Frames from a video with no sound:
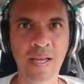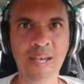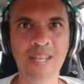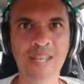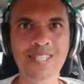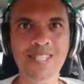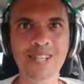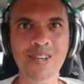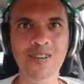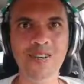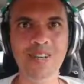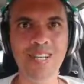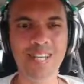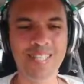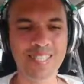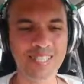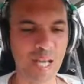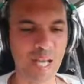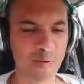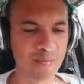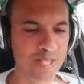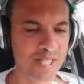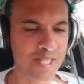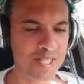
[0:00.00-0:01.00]
So let's
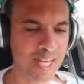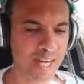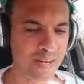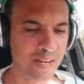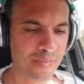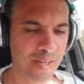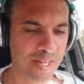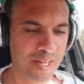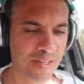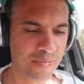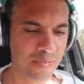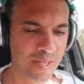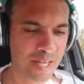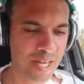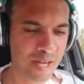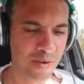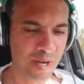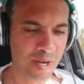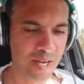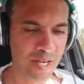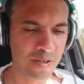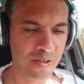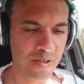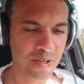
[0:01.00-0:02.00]
double check whether we are
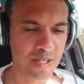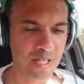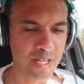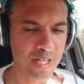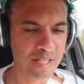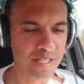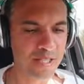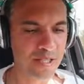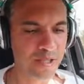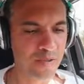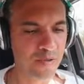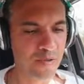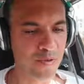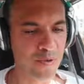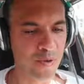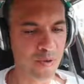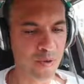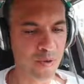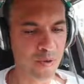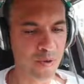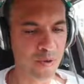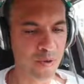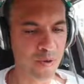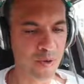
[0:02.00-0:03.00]
running on
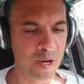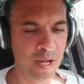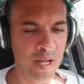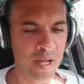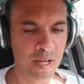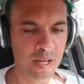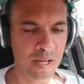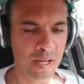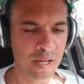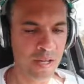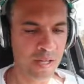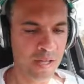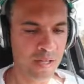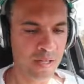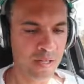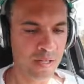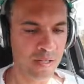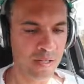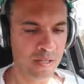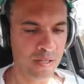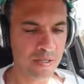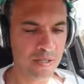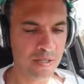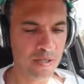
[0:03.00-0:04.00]
TensorFlow
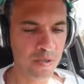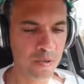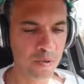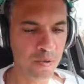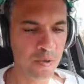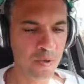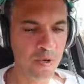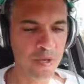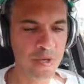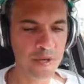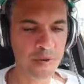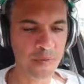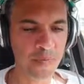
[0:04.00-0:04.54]
2.